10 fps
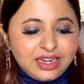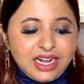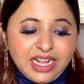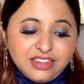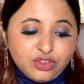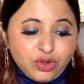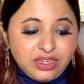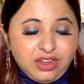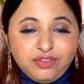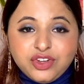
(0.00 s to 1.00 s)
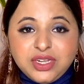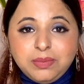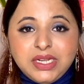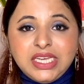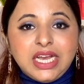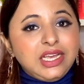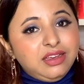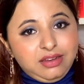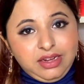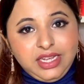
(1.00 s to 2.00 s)
Glides on comfortably. I
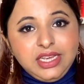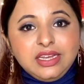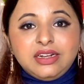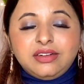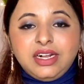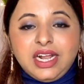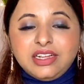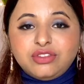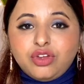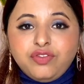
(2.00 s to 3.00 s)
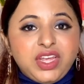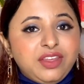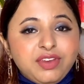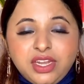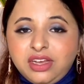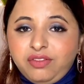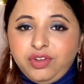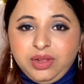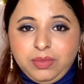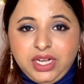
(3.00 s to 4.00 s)
agree, it glides on very very
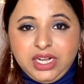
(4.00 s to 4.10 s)
comfortably.